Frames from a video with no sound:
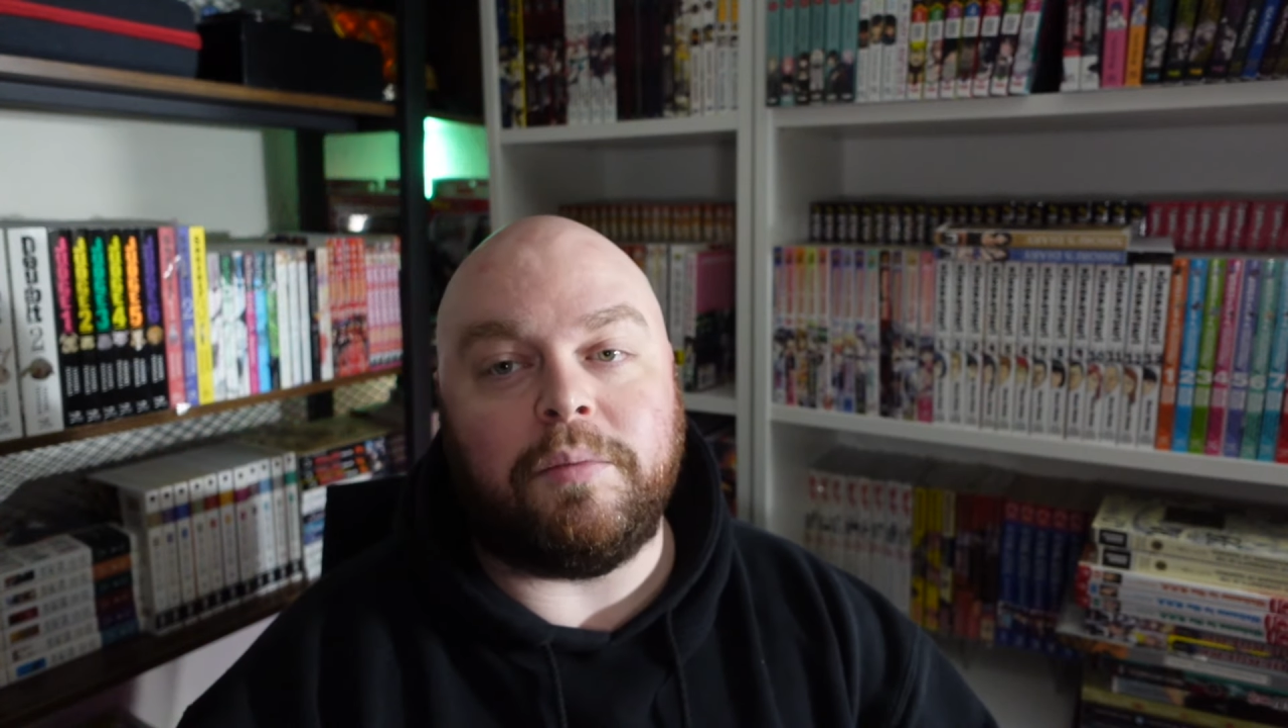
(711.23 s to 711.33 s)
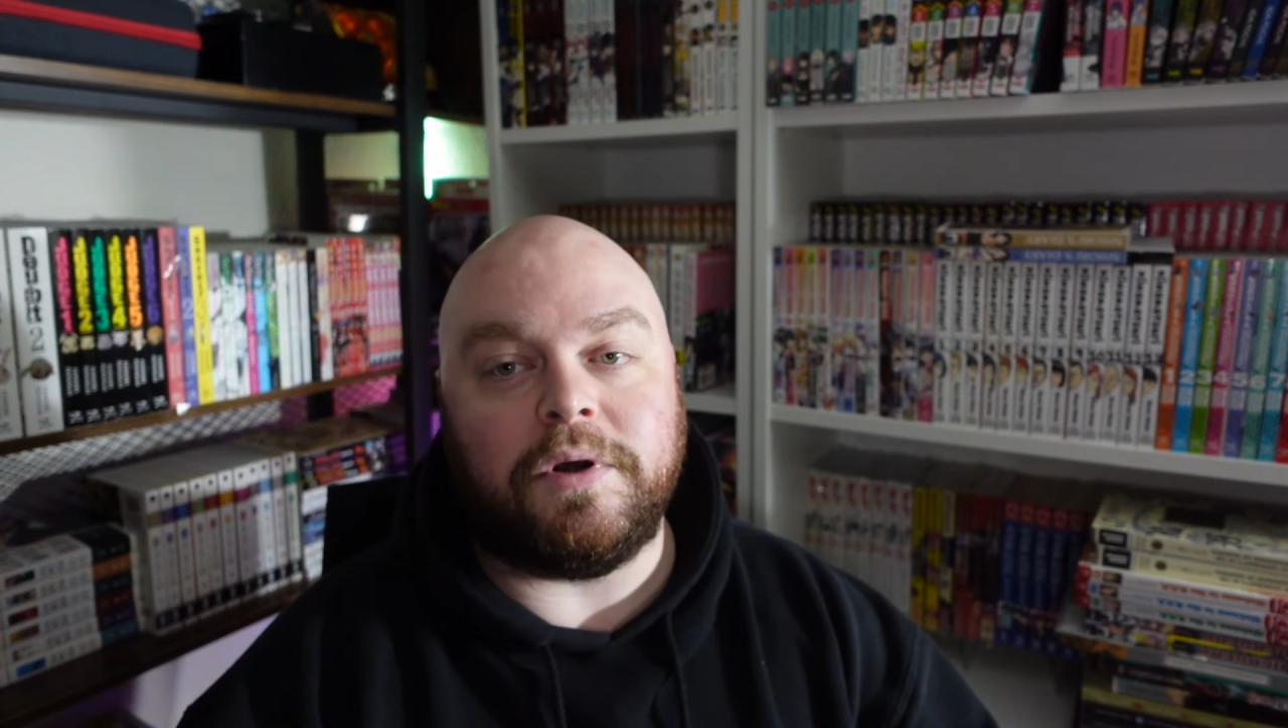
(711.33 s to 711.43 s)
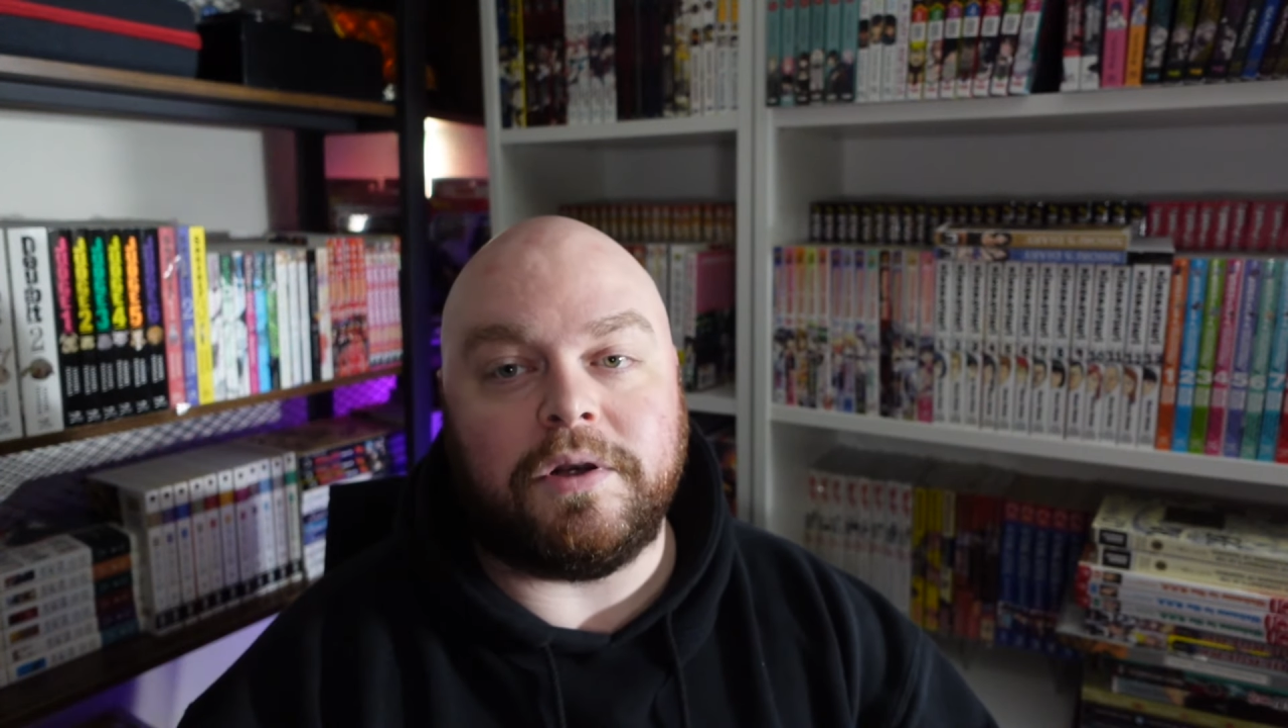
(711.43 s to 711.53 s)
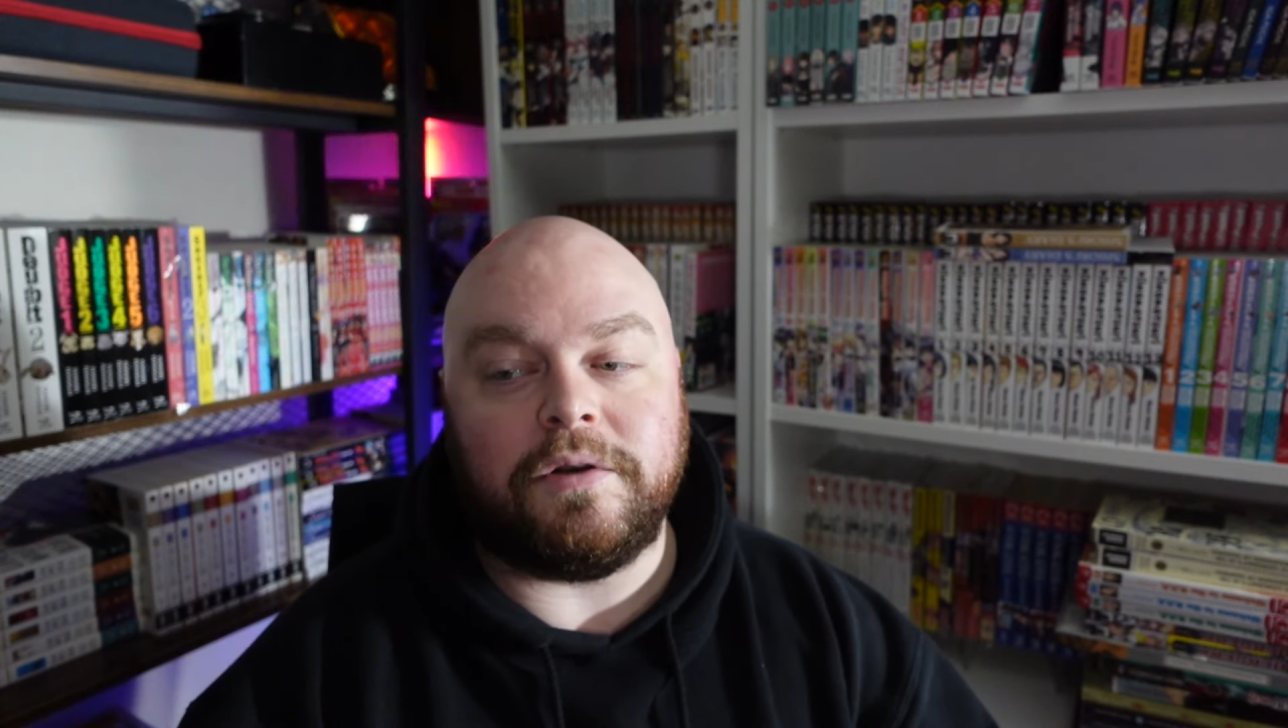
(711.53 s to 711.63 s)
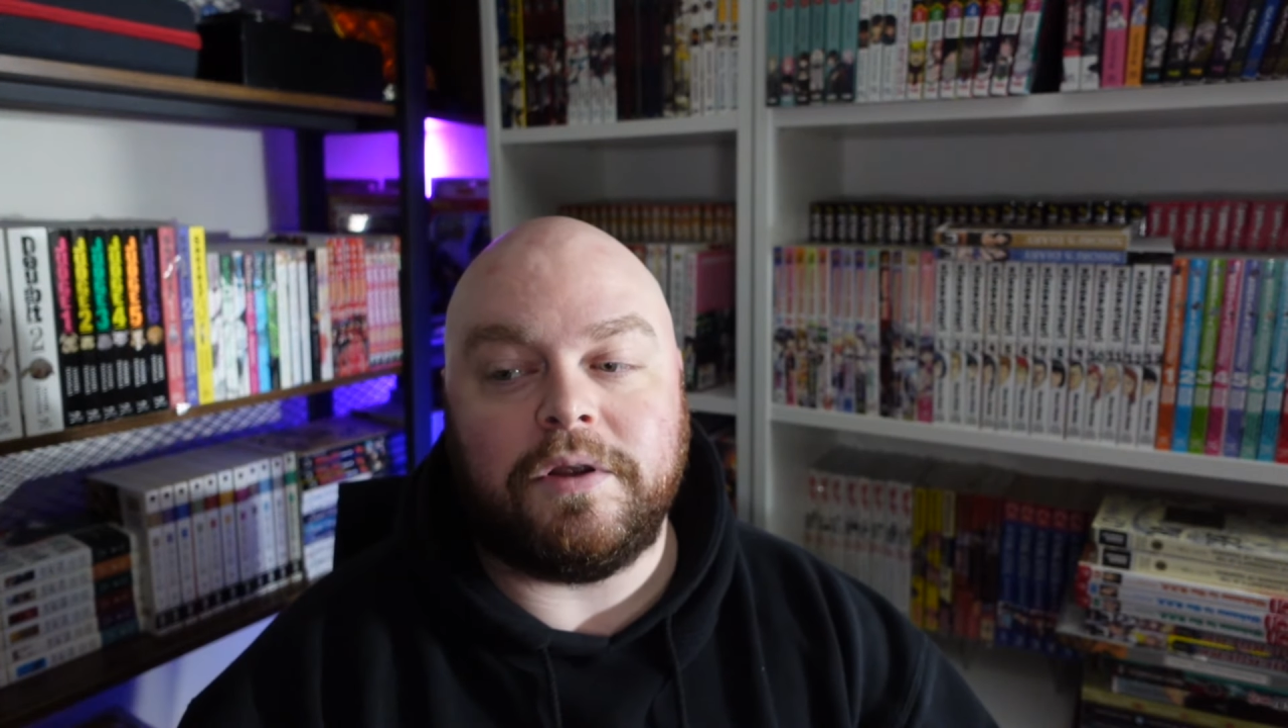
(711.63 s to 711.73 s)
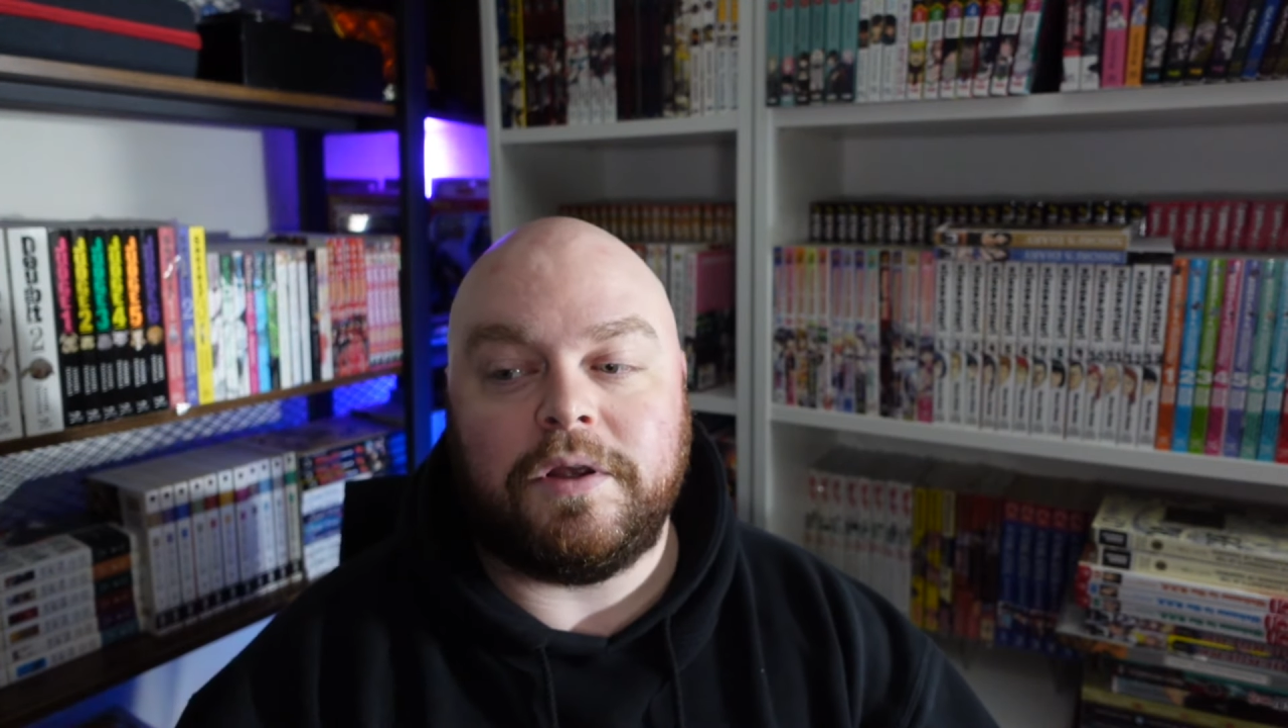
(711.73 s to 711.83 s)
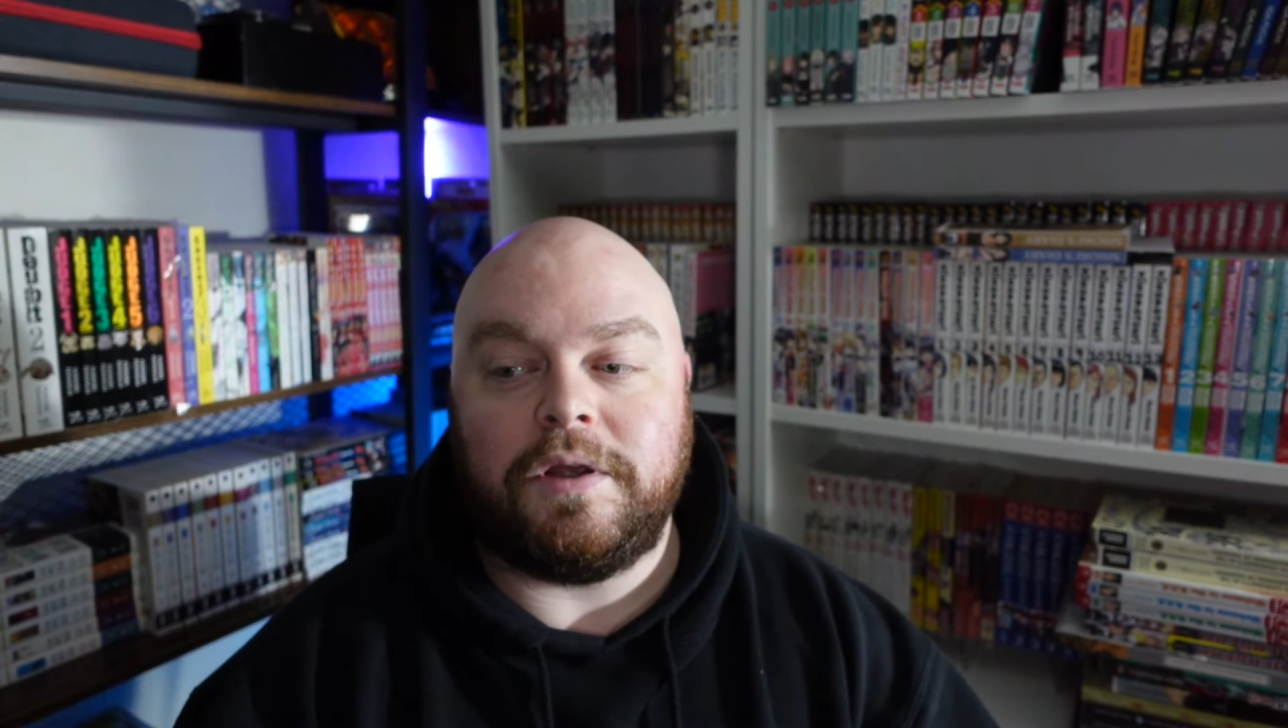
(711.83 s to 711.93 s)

button.